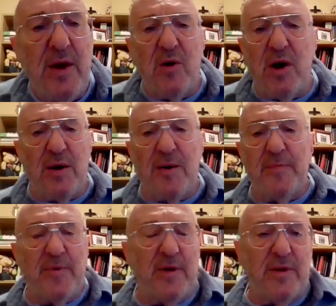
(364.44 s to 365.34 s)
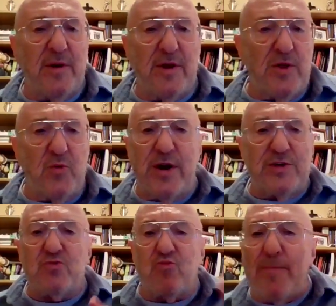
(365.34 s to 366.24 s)
Another one
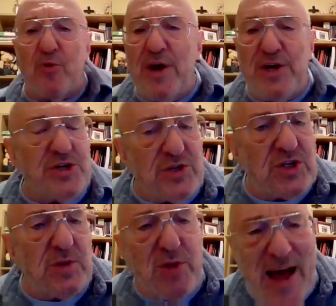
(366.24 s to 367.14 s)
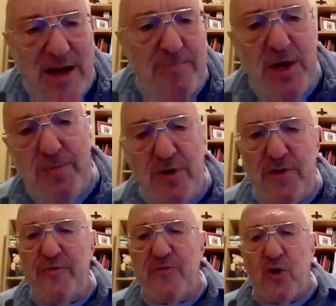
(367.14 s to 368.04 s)
is reparations to Black
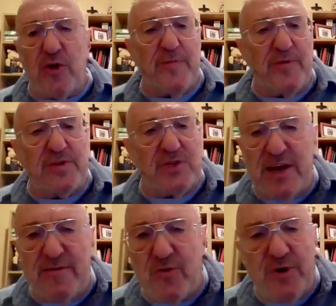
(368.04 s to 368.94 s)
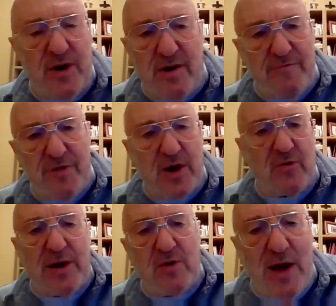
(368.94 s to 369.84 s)
people for the slavery of their
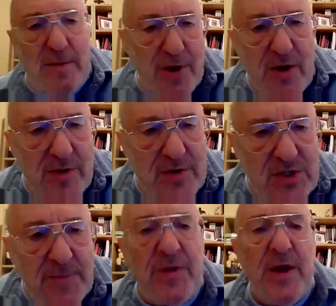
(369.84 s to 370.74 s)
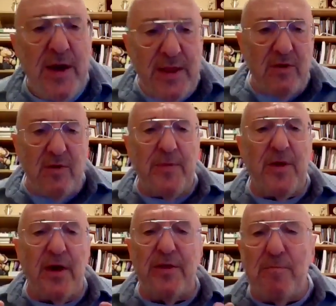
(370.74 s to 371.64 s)
great-grandparents. There are
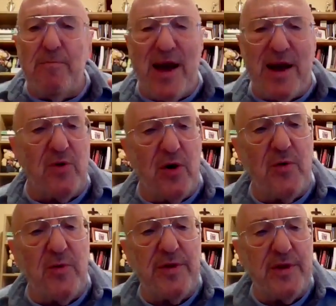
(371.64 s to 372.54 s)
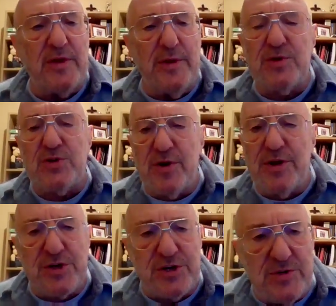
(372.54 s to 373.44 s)
other macro libertarian
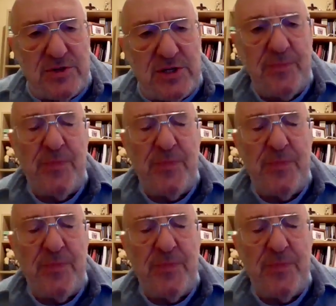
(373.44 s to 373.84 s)
issues.